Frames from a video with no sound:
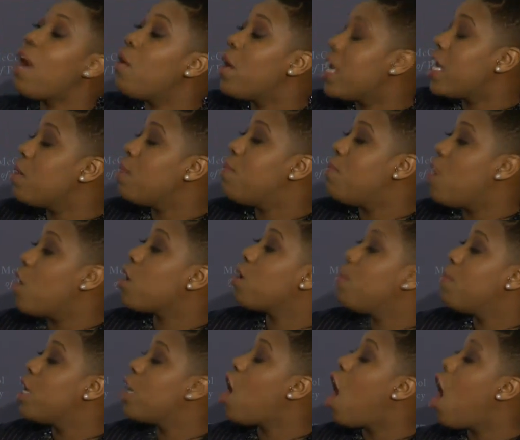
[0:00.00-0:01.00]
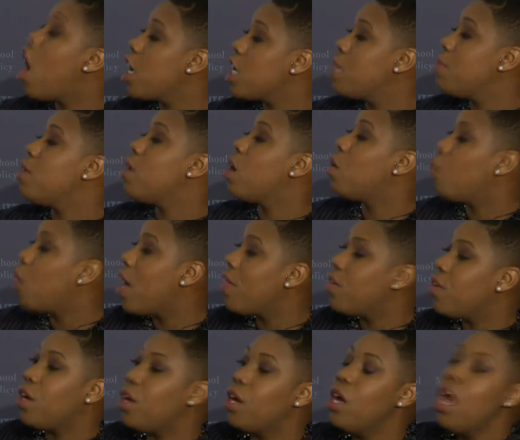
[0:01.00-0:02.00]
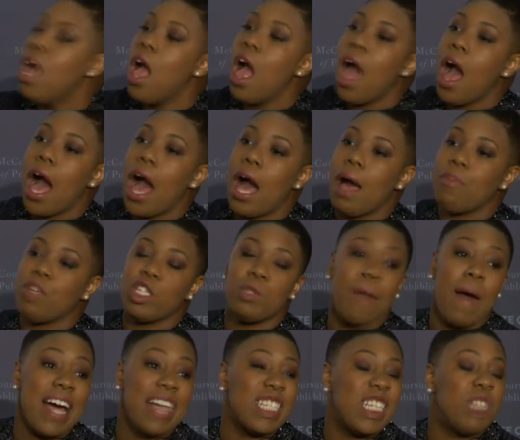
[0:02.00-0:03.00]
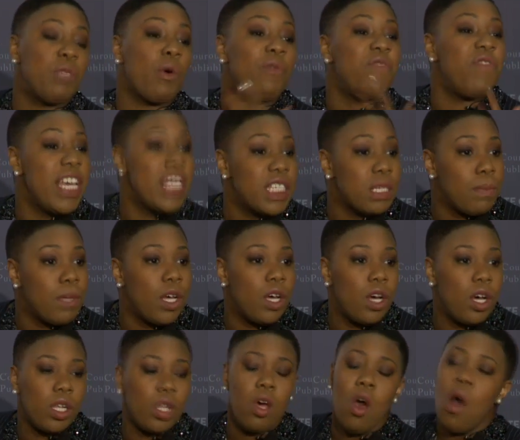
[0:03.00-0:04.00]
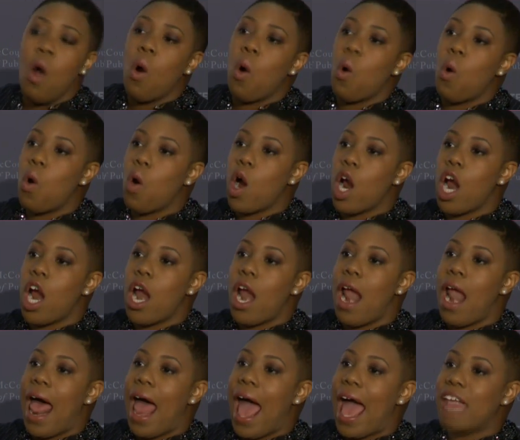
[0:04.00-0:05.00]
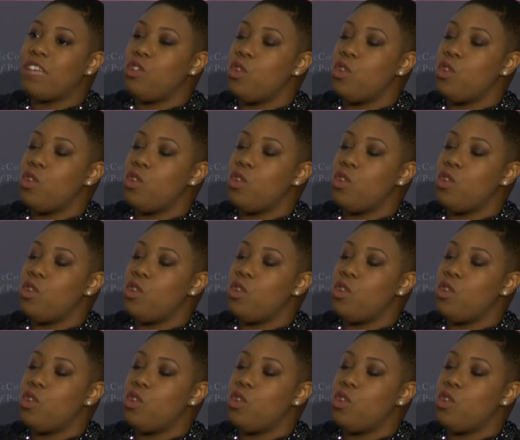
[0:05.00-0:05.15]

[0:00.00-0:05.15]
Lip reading: Now, there can be an argument on whether those policies were feasible or,